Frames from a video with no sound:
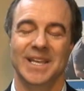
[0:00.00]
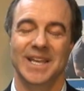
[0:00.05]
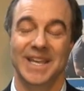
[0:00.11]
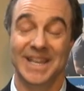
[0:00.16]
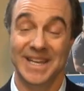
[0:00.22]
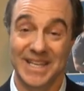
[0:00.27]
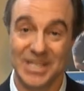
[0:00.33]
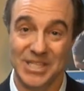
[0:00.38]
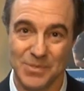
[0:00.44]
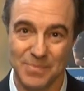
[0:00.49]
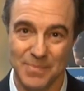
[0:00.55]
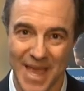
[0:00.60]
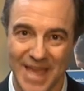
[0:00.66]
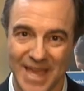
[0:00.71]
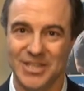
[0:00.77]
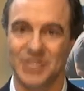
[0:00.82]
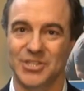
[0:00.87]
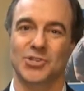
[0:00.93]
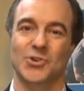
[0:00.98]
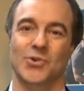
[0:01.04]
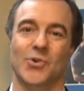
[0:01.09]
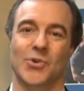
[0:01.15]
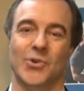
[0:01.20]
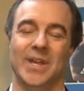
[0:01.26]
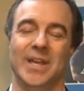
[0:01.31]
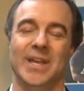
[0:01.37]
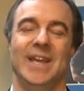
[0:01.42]
It is
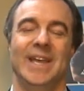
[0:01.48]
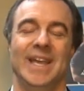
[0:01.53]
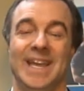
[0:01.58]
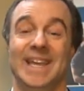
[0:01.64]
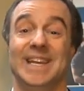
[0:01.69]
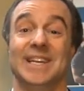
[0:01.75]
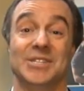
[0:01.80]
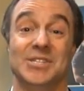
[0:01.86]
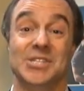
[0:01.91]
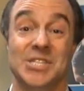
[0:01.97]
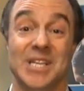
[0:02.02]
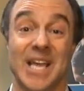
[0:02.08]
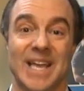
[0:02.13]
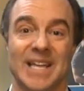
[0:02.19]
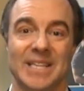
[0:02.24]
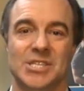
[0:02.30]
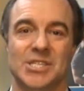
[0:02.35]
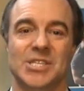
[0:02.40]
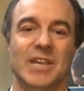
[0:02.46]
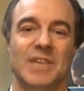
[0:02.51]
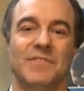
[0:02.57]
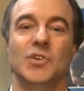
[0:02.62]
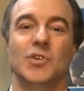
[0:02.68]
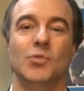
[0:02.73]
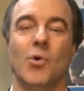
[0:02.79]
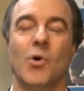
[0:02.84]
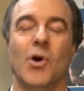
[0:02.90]
mandatory in a sense
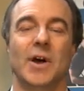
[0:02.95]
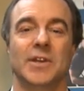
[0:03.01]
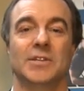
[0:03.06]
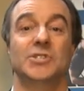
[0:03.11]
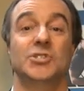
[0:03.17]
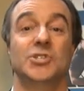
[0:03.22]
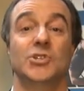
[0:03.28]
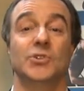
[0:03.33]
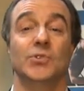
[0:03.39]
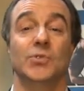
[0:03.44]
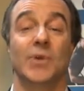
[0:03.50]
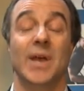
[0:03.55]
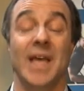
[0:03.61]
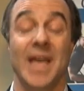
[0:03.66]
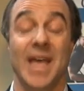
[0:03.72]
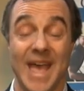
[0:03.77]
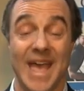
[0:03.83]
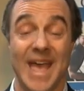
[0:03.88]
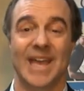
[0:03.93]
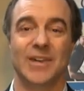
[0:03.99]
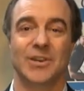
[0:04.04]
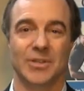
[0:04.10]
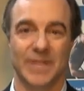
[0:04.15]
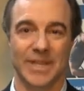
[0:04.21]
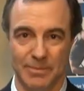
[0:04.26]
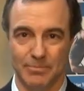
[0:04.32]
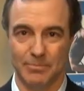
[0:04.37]
if you want to
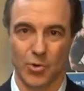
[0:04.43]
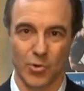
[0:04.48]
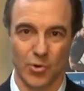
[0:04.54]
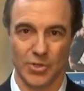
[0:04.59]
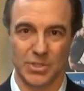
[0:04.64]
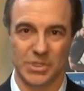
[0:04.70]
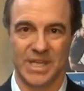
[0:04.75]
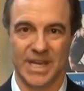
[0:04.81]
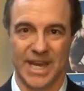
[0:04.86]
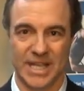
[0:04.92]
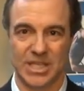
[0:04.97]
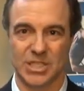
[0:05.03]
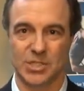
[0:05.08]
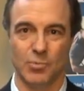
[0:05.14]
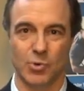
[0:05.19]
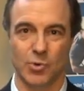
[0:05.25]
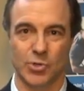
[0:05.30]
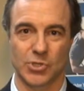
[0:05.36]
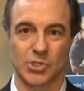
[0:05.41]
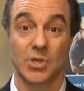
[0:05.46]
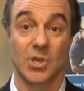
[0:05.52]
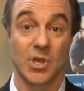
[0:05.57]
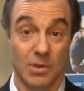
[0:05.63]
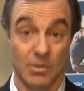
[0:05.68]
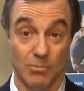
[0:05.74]
handle imports and exports